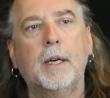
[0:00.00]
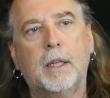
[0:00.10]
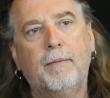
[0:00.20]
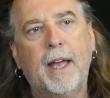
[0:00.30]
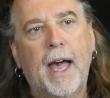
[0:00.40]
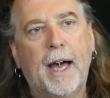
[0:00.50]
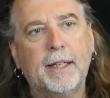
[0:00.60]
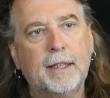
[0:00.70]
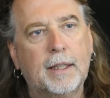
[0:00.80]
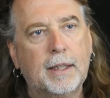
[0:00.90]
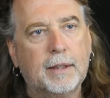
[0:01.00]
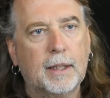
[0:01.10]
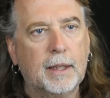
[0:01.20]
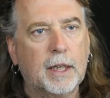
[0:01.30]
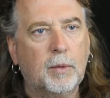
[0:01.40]
that we're adding
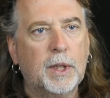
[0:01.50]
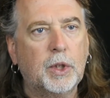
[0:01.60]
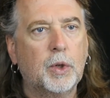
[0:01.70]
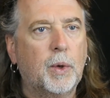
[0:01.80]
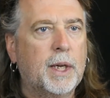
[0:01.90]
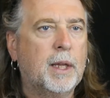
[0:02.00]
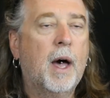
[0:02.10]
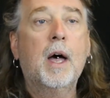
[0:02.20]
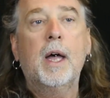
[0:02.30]
the liquid to it,